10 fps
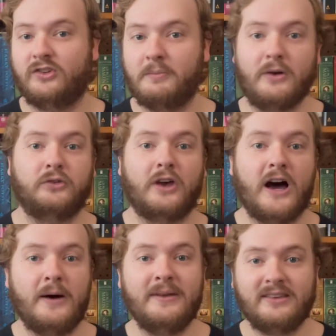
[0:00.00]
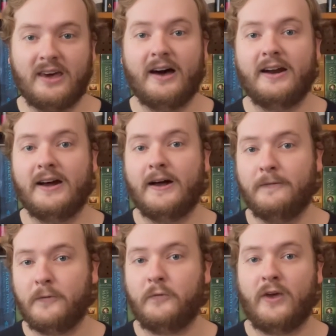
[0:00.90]
The most common cut
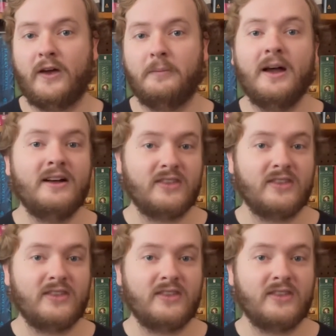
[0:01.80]
of the film,